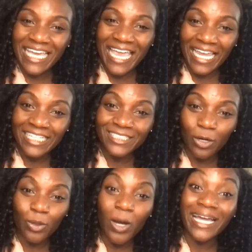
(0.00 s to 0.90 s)

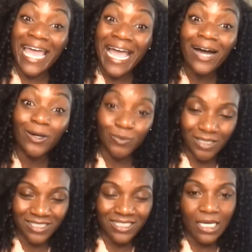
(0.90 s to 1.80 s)
anecdotal
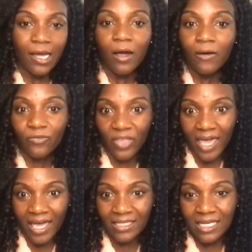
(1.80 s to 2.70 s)
accounts of
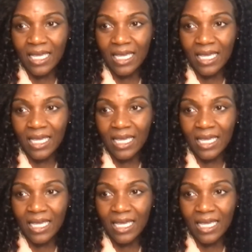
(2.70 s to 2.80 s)
that.